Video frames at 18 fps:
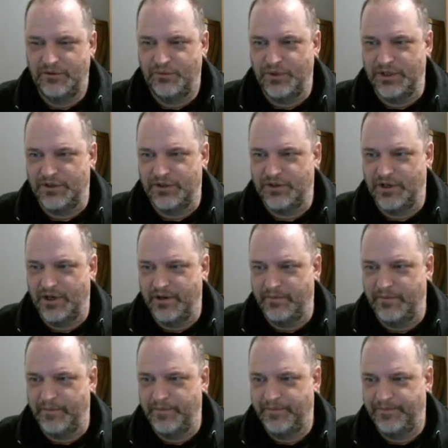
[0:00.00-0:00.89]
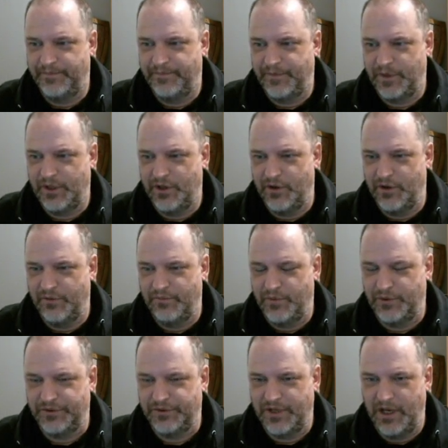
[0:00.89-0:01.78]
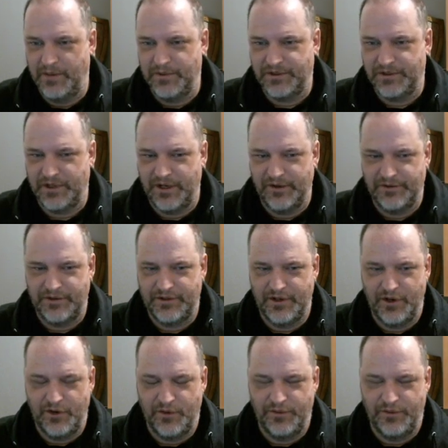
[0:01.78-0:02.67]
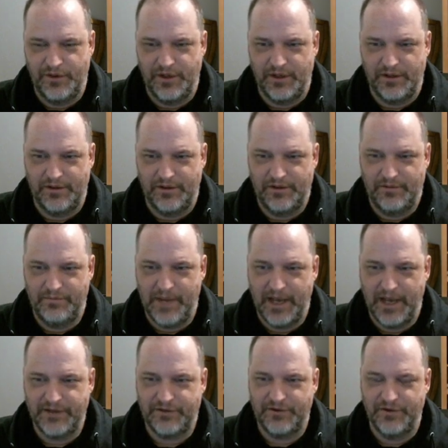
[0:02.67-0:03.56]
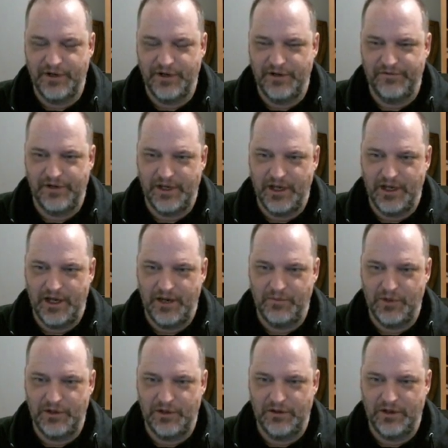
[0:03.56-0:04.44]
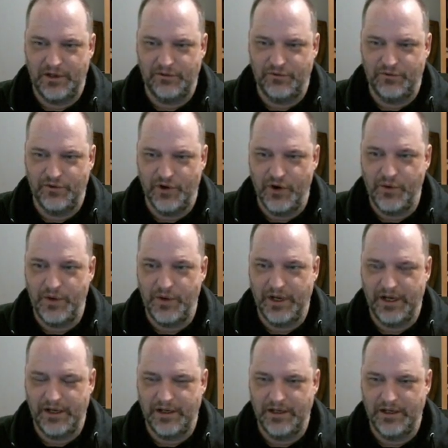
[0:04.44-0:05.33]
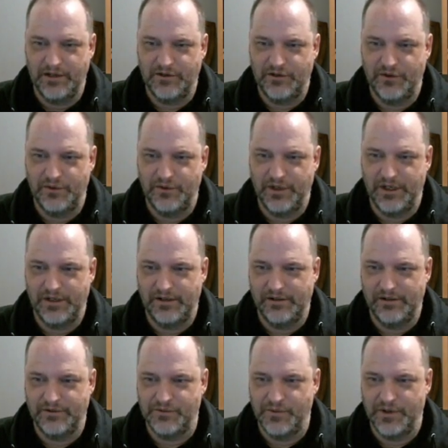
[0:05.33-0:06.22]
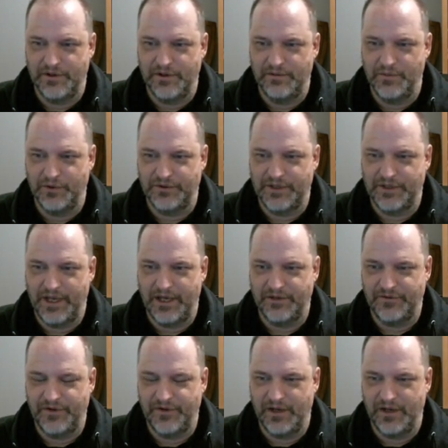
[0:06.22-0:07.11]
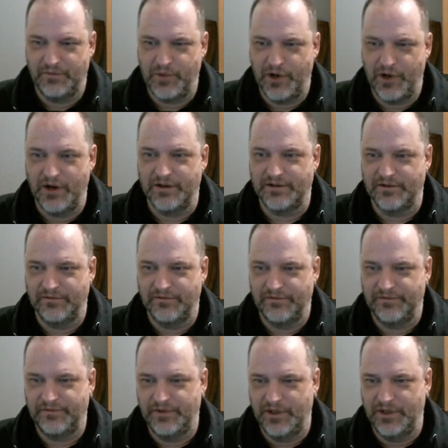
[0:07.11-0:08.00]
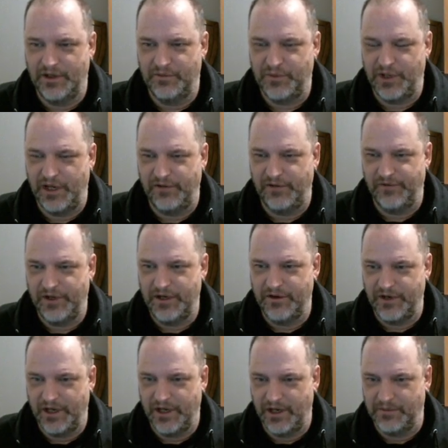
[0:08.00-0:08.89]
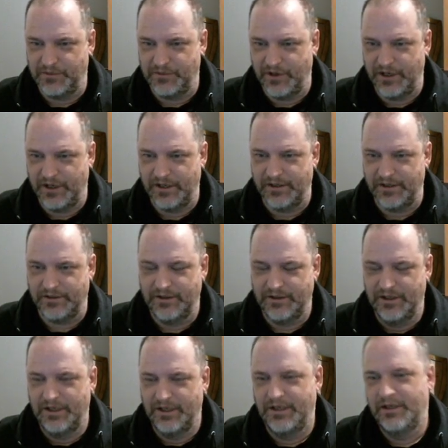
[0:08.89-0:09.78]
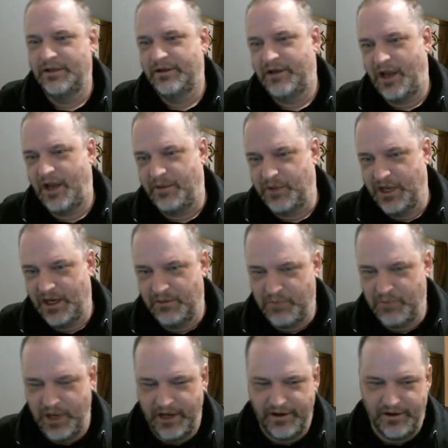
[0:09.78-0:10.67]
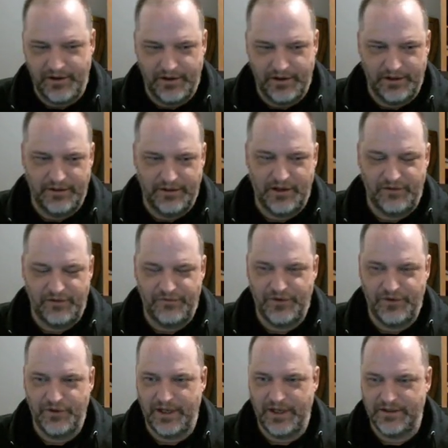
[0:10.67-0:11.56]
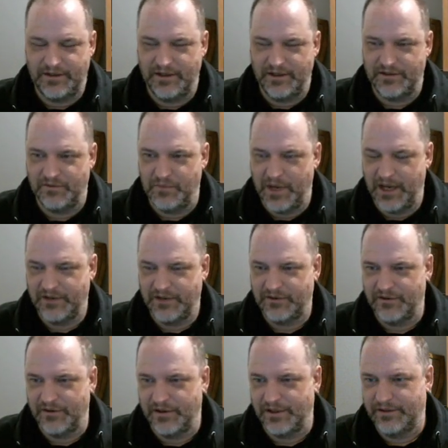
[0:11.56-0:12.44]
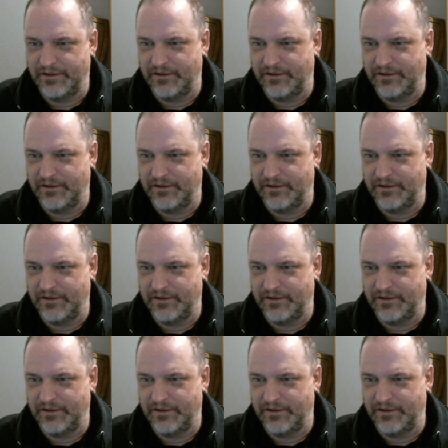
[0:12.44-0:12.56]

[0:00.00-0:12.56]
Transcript: Which most game designers know that mastery of a game and growing into it is one of the most satisfying parts of playing video games, right? Is I'm getting better and I feel that sense of mastery.